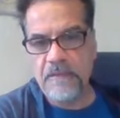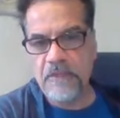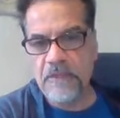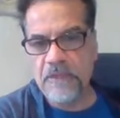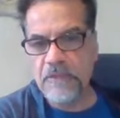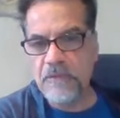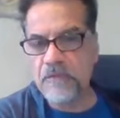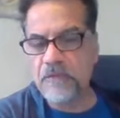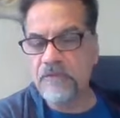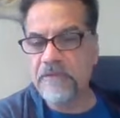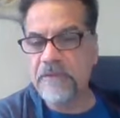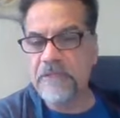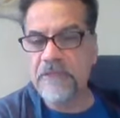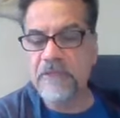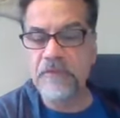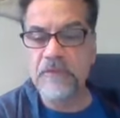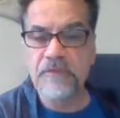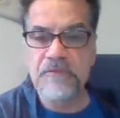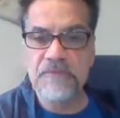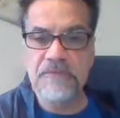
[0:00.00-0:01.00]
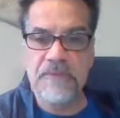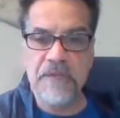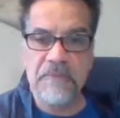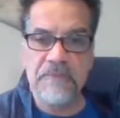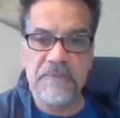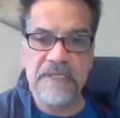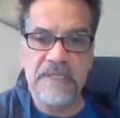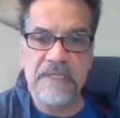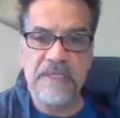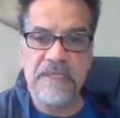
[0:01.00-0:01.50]
You will do
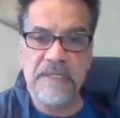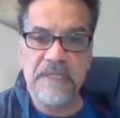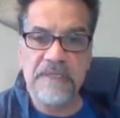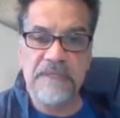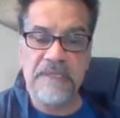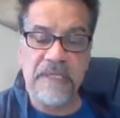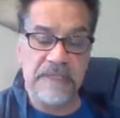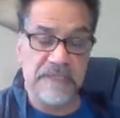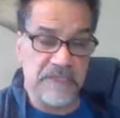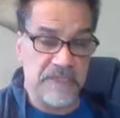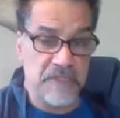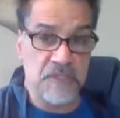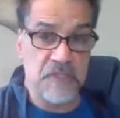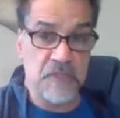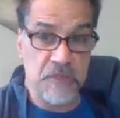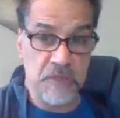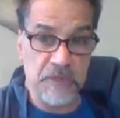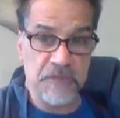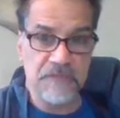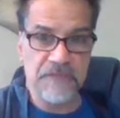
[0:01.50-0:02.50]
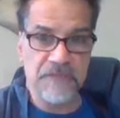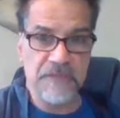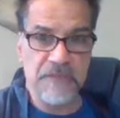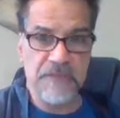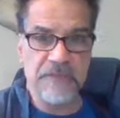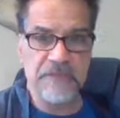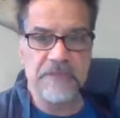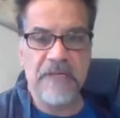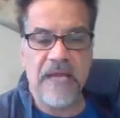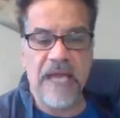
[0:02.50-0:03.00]
something that is good for
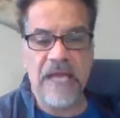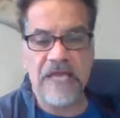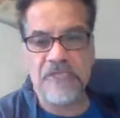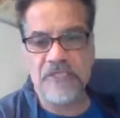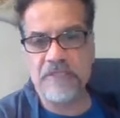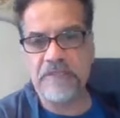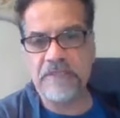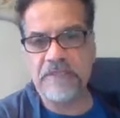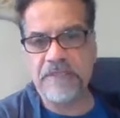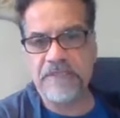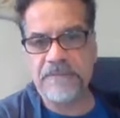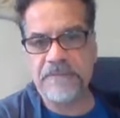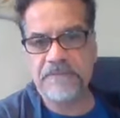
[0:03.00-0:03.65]
you, actually.